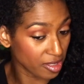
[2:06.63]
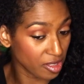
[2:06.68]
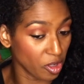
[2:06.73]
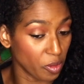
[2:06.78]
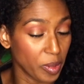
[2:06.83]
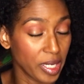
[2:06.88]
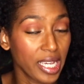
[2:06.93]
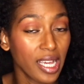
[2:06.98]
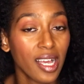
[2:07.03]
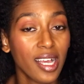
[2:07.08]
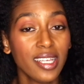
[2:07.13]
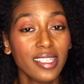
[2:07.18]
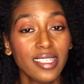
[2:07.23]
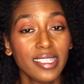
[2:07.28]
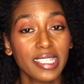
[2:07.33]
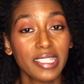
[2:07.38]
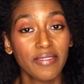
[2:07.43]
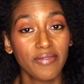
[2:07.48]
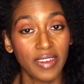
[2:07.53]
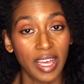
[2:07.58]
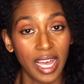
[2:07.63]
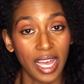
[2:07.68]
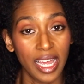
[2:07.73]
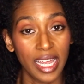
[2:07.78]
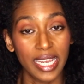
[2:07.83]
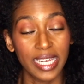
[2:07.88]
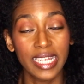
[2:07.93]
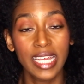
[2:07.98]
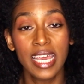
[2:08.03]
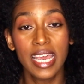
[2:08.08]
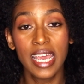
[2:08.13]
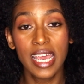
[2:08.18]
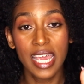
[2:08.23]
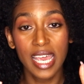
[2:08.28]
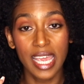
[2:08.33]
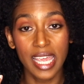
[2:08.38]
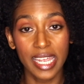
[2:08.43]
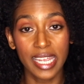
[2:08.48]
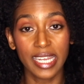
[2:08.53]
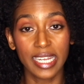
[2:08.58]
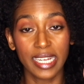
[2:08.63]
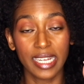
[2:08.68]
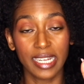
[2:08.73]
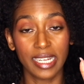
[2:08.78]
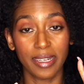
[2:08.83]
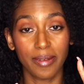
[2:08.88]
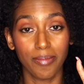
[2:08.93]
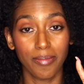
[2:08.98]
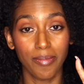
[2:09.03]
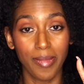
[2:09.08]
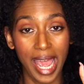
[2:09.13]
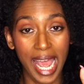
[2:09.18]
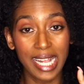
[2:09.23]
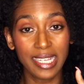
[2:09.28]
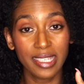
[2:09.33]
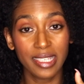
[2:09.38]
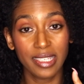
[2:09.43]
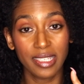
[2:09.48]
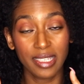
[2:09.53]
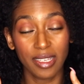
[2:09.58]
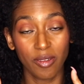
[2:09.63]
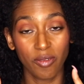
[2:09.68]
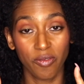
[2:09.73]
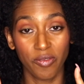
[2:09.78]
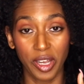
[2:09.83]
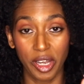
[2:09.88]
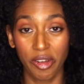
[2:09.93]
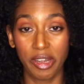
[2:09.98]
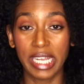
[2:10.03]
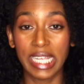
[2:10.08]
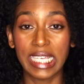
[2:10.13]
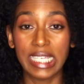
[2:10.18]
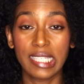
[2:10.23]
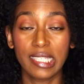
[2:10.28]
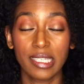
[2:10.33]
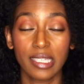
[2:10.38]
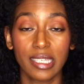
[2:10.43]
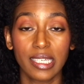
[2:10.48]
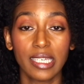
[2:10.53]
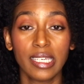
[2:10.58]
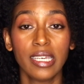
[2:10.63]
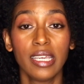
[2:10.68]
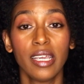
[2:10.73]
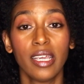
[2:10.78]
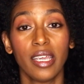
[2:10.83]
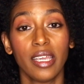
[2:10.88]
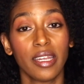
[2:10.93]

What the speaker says: So because it's fine, it mats very easily.